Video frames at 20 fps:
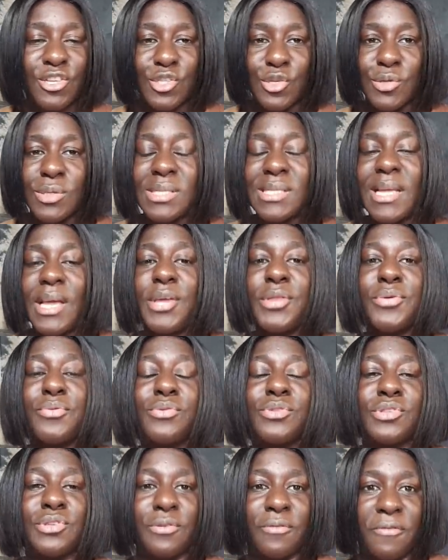to stay
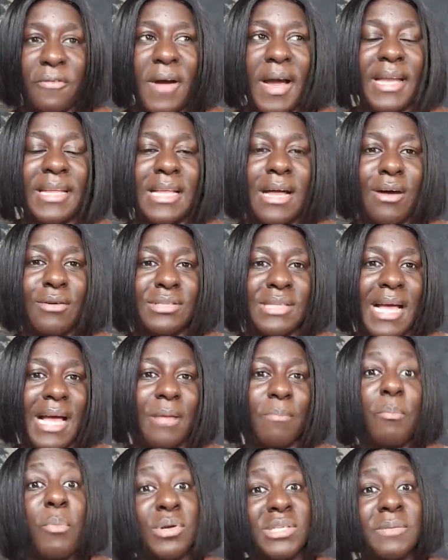through to the finals
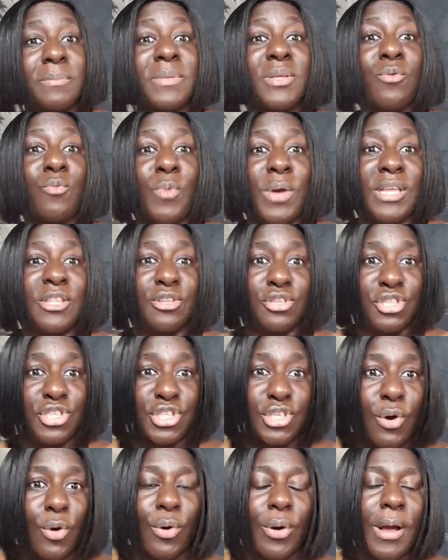and possibly win the
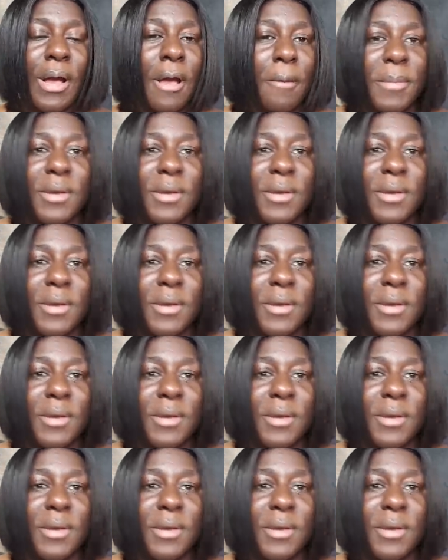show.